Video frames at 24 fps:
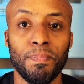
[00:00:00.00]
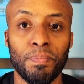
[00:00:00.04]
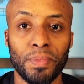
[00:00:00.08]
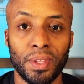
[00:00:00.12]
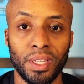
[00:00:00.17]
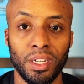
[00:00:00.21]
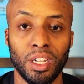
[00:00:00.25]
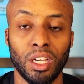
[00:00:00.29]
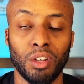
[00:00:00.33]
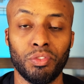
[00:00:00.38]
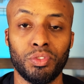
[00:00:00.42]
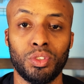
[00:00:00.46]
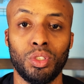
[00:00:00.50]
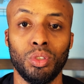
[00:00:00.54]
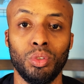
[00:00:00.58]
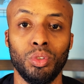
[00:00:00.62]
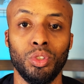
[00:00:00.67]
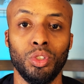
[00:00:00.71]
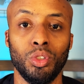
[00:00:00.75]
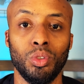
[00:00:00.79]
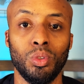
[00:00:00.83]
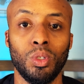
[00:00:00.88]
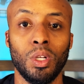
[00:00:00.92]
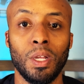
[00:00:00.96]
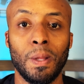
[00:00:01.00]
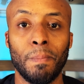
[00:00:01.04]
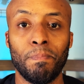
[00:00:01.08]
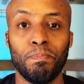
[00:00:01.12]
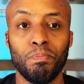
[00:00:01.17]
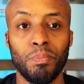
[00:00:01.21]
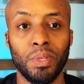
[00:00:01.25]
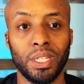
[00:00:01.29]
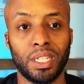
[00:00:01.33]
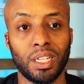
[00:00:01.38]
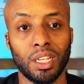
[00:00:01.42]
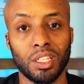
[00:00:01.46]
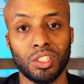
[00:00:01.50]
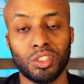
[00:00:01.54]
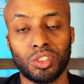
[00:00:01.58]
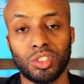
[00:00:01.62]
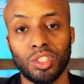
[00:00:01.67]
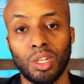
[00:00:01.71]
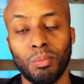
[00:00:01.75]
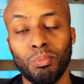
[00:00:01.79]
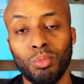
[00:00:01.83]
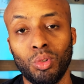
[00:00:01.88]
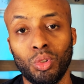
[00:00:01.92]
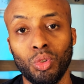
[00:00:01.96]
enough to you because
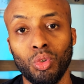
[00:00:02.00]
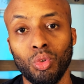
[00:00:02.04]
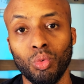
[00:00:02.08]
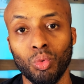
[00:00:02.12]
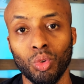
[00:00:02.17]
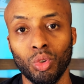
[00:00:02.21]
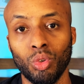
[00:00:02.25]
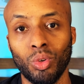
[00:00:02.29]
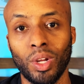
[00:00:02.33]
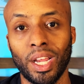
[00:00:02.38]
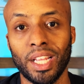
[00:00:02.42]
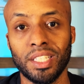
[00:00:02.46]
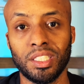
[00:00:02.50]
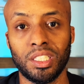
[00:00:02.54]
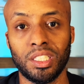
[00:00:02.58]
some guru has